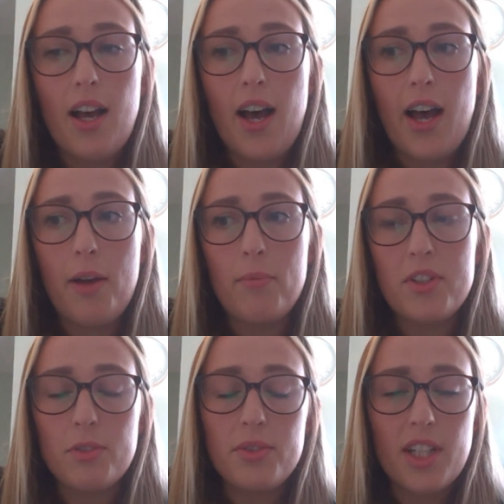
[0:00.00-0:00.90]
There's
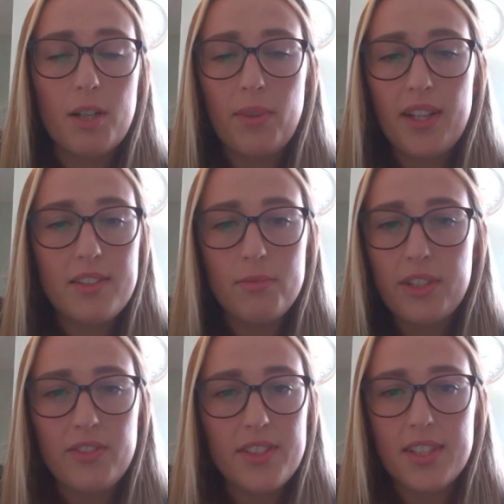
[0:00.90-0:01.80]
always going to be some
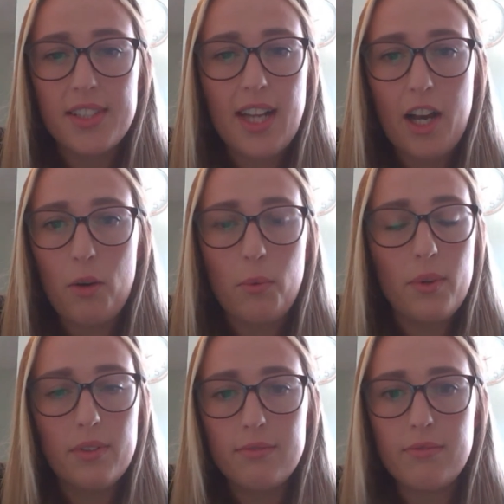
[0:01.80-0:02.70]
differences in how
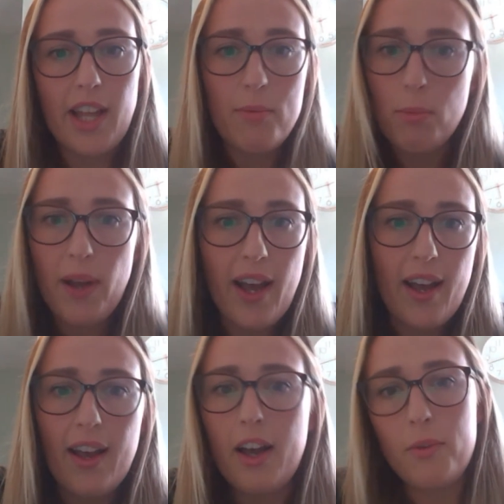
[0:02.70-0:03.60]
they prepare,
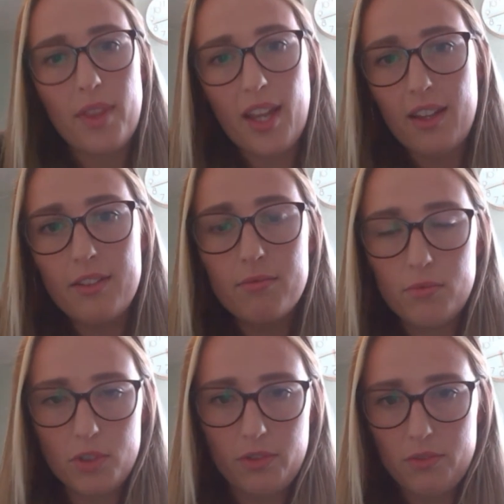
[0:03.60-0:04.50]
how they
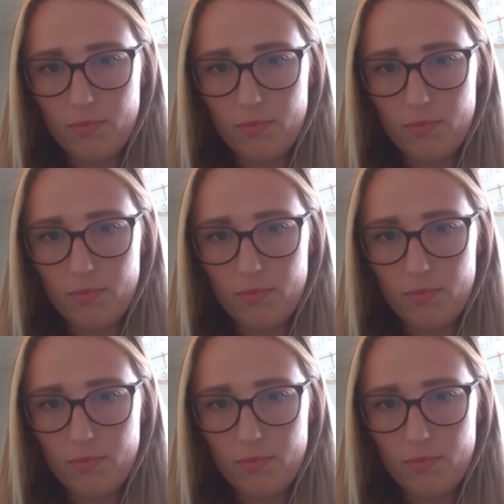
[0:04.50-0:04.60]
sort of